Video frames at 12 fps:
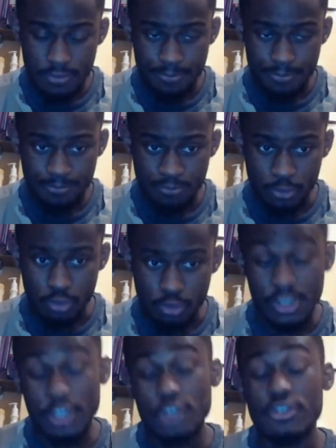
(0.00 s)
and he
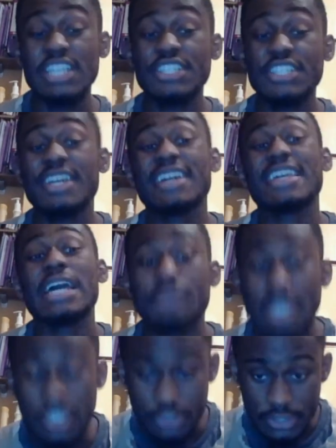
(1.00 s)
passed it down to
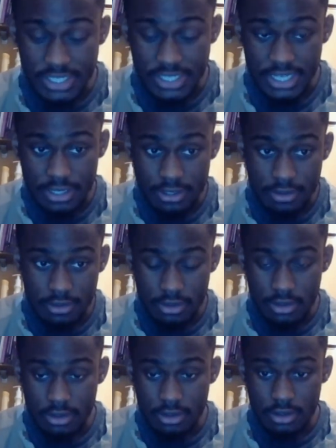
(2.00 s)
Yahushua and
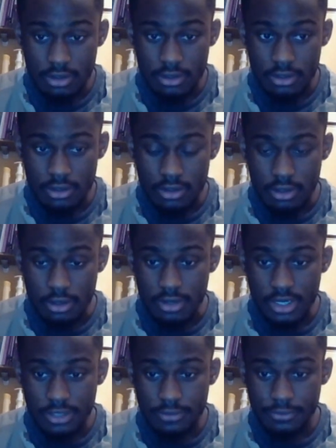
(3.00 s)
Yahushua led the angels
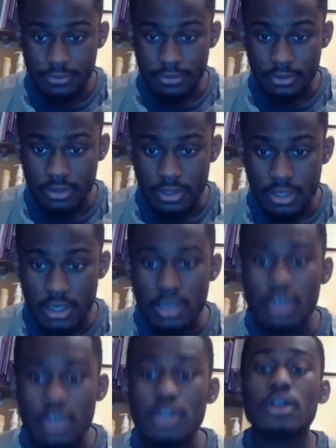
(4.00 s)
and they created
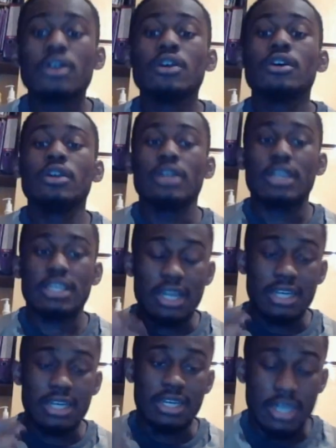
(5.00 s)
the heaven
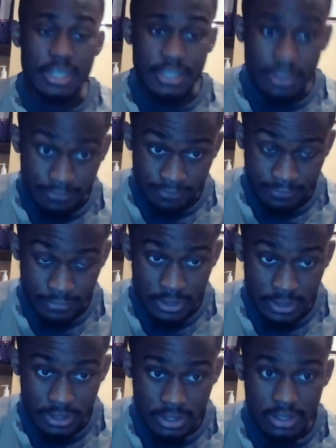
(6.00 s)
and the earth that's why it says
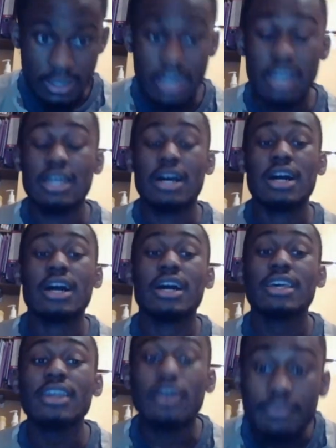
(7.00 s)

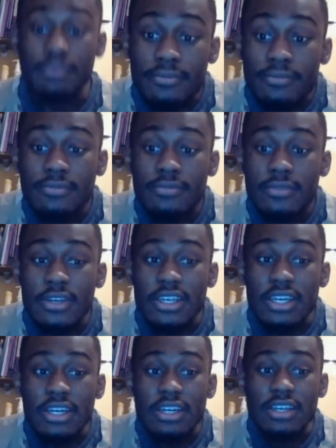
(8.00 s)
alachayam or in
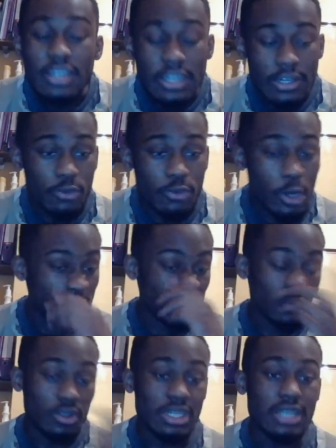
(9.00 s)
the in the
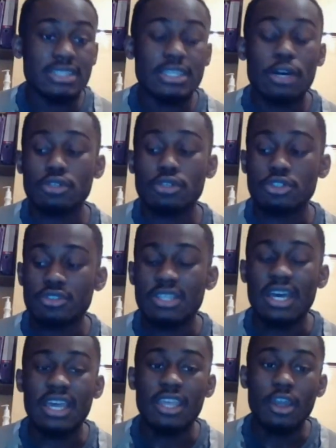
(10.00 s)
in the Yiddish we
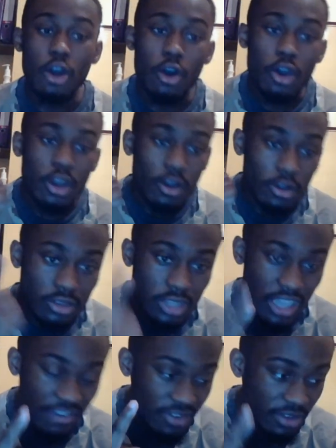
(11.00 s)
say um,
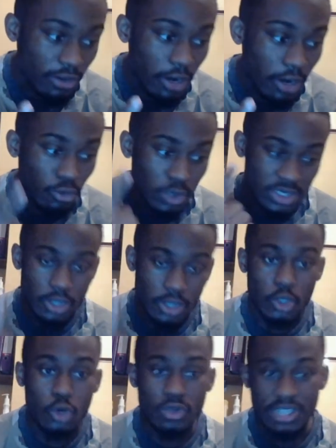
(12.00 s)

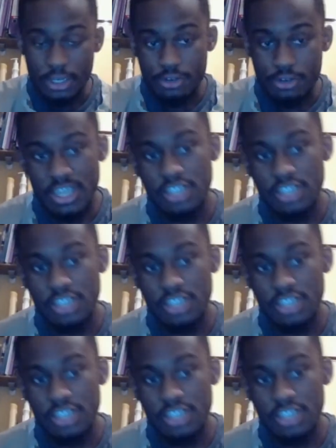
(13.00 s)
Elohim